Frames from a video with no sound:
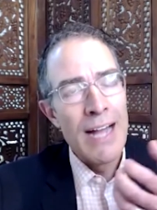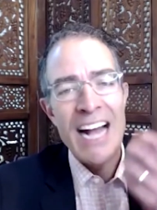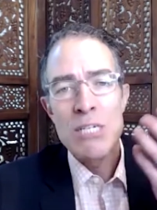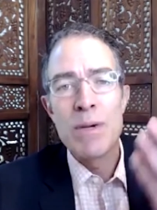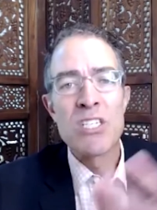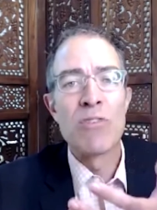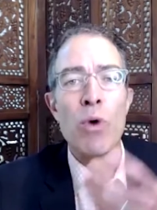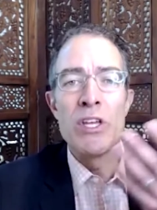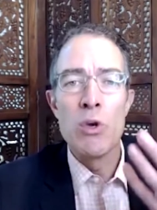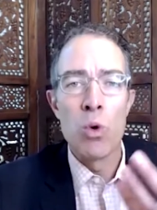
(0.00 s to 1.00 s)
aspects of
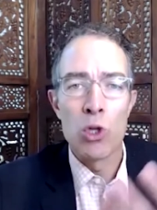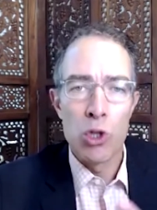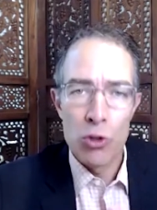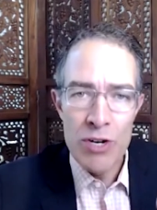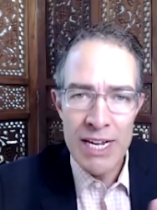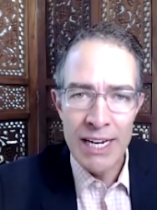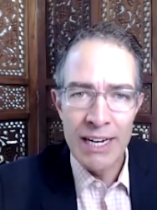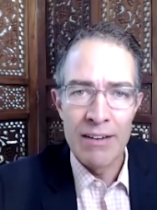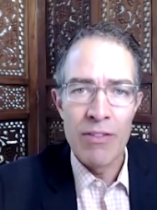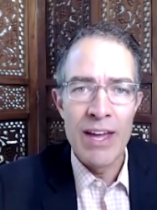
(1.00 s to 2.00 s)
what you were
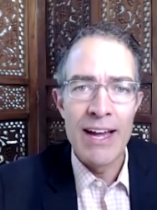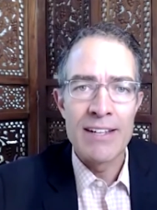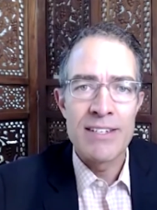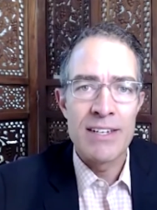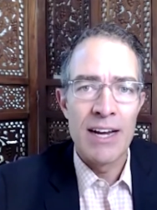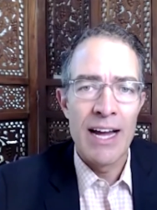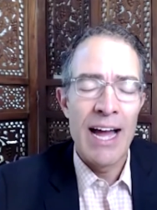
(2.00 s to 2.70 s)
learning that uh,